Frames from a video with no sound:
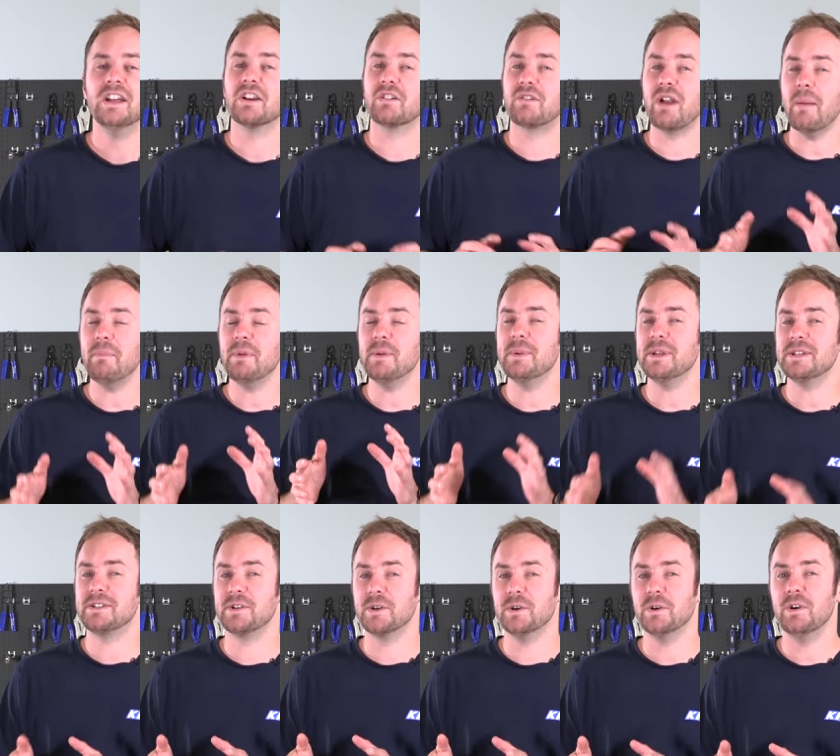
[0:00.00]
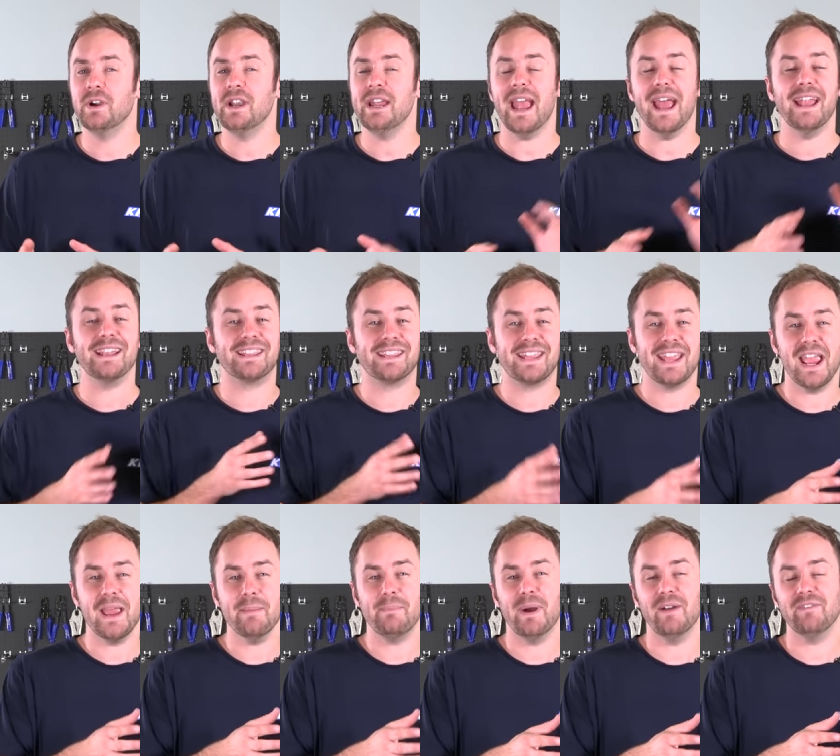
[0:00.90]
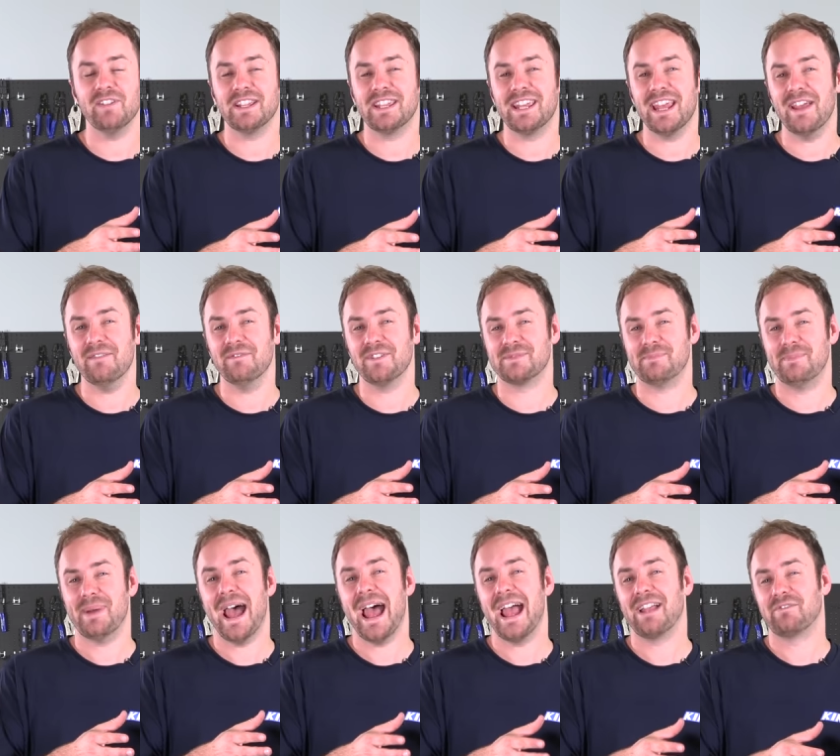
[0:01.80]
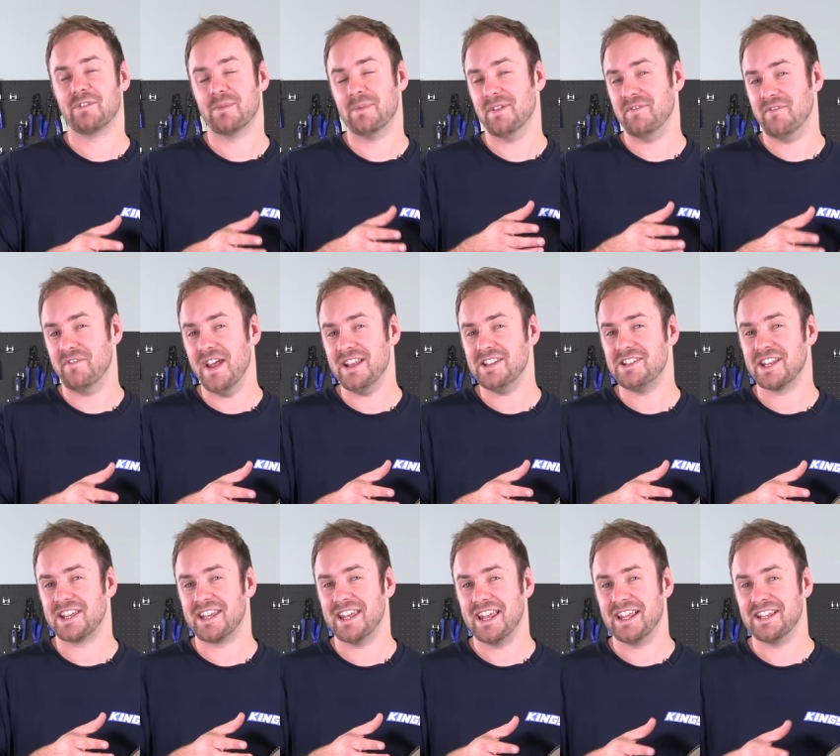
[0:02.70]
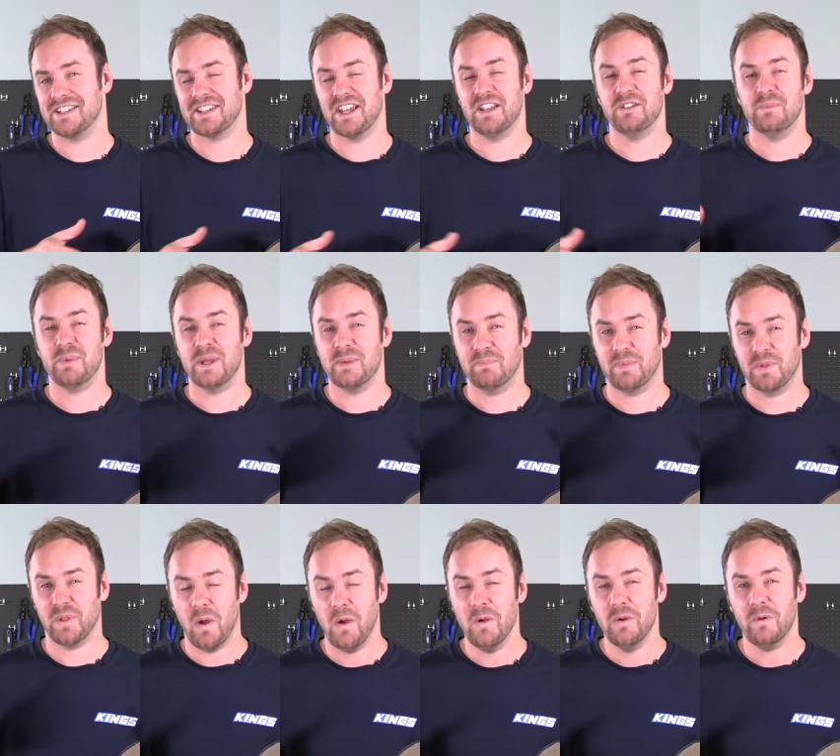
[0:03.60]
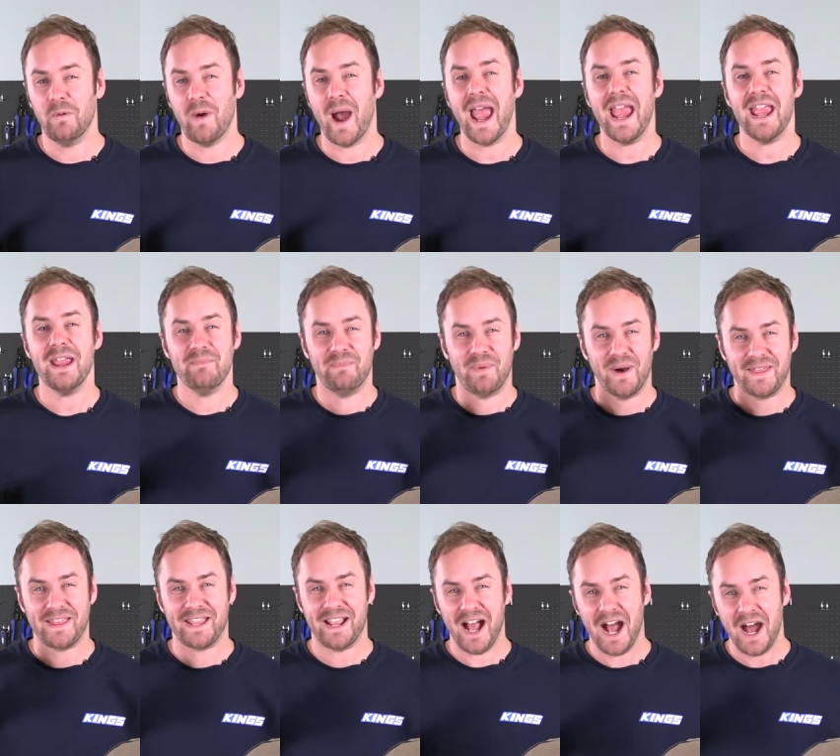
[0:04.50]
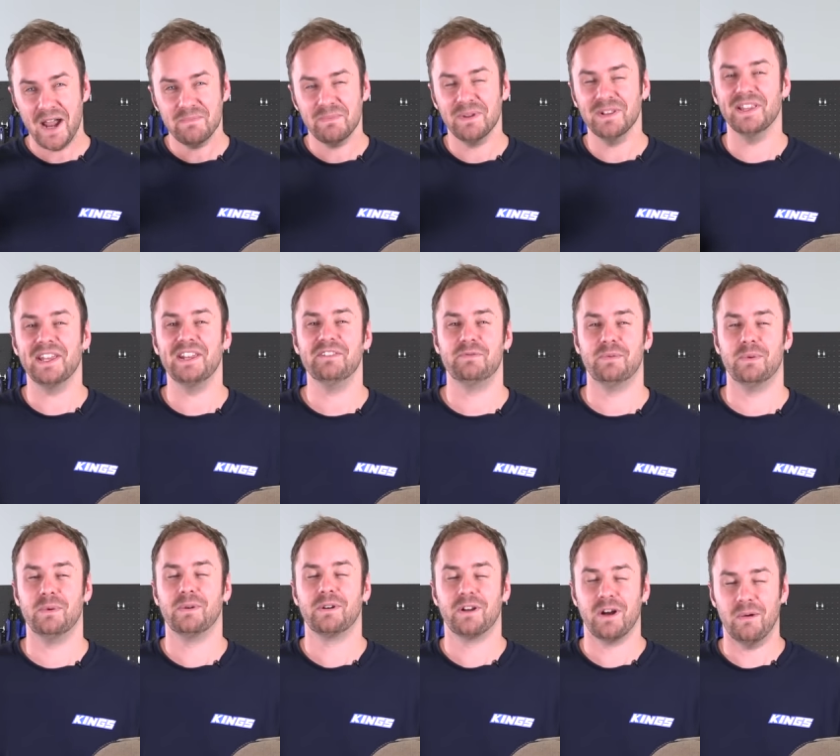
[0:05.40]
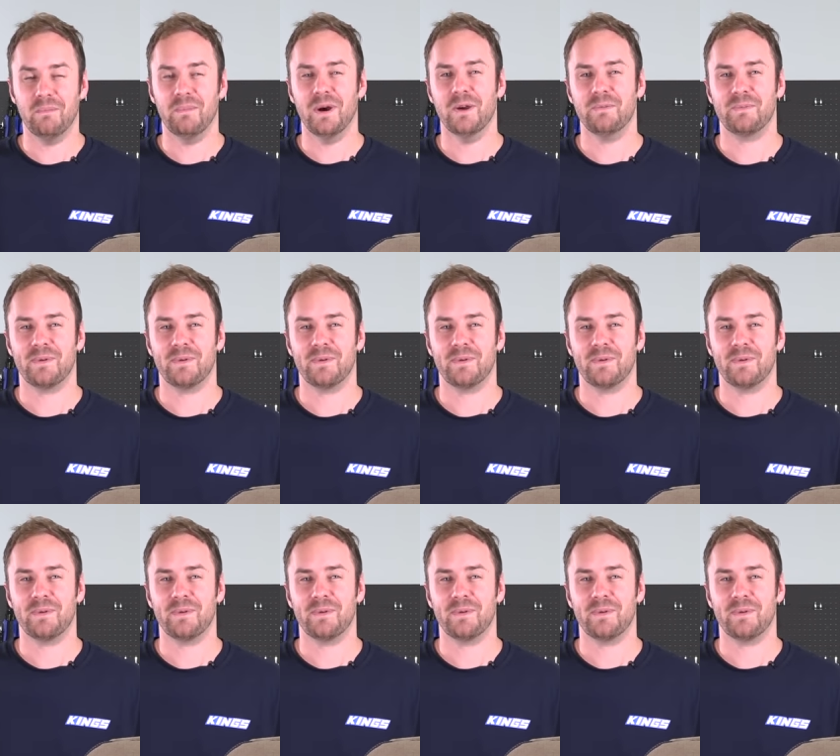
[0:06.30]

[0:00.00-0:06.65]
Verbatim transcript: Grab your Bedourie and Camp Oven Canvas bag from Adventure Kings and you'll be blown away by the unbelievable combo